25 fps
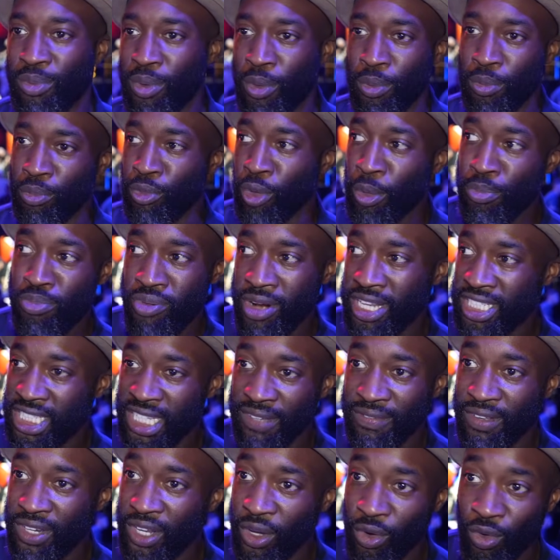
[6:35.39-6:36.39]
Will Brits
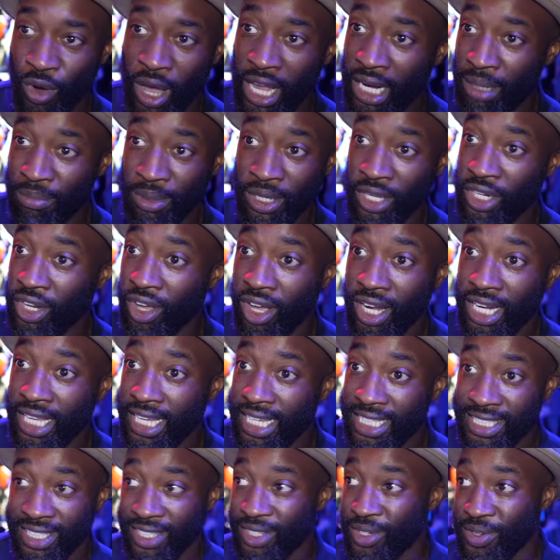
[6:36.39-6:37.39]
even know who Alam Canale
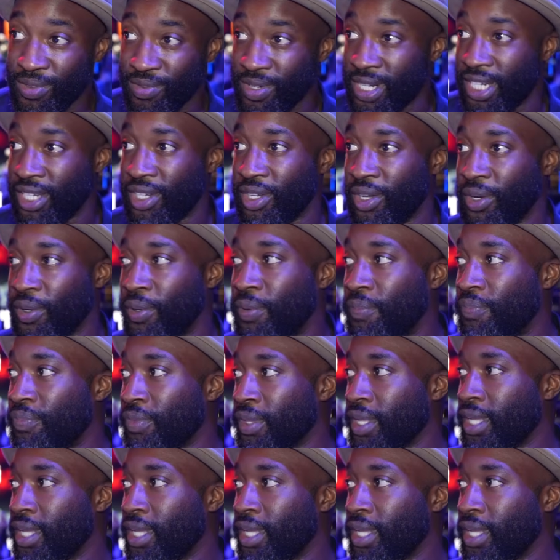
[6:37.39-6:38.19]
is? I don't really know.